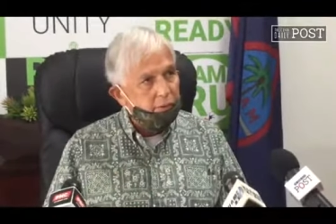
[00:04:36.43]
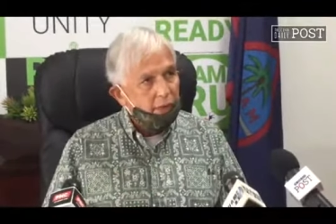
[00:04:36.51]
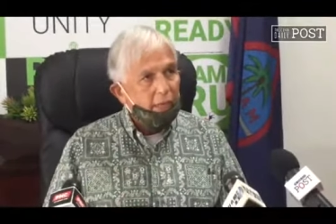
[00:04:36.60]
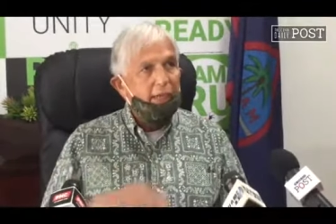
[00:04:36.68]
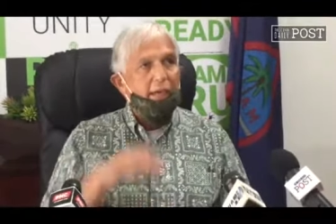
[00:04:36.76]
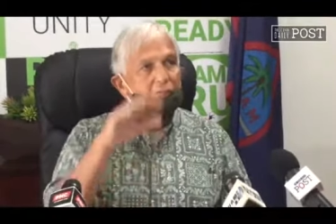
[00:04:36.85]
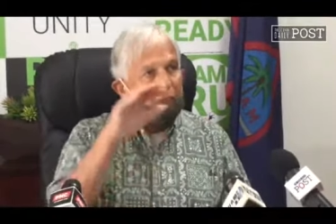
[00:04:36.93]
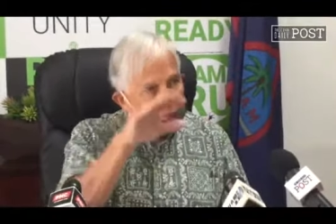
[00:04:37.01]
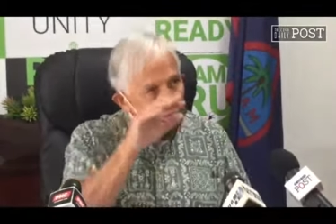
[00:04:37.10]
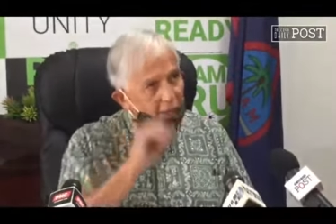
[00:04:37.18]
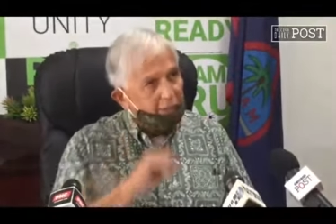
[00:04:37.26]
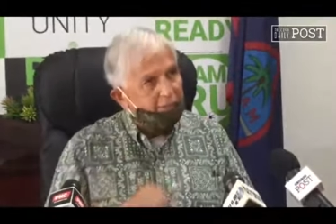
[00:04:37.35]
And I've
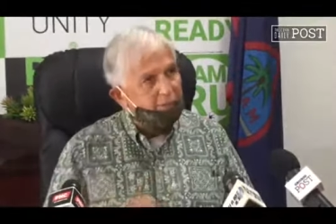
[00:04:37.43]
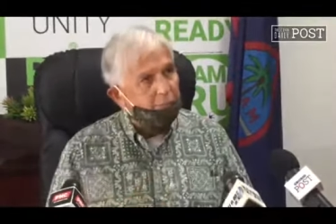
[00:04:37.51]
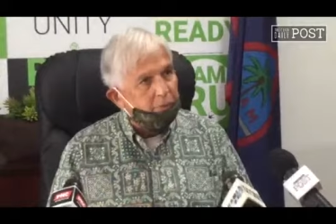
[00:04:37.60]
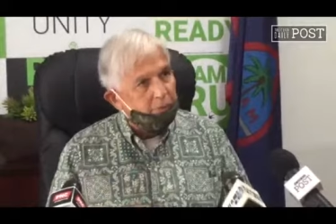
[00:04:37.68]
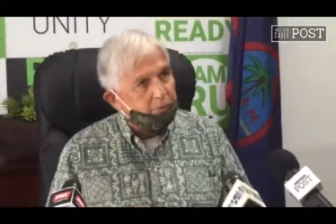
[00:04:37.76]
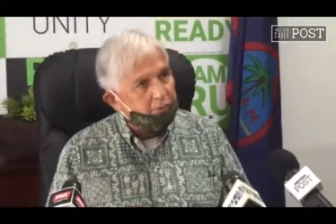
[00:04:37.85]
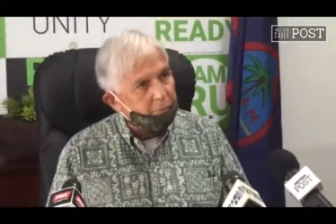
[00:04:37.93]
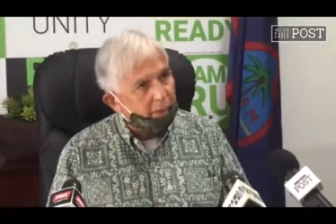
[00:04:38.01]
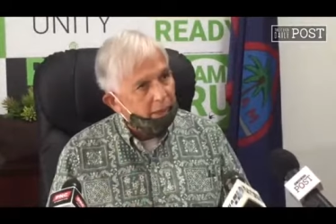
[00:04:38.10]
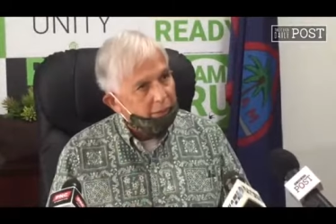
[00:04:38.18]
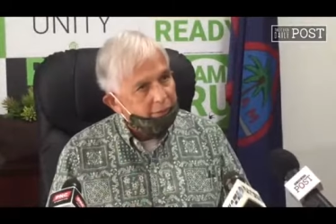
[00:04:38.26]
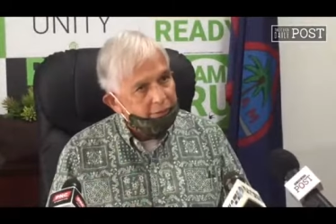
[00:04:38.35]
outlined some of those
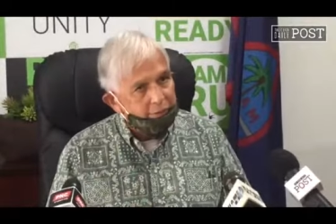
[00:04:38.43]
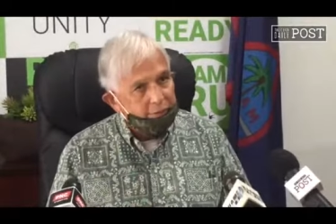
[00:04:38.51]
plans.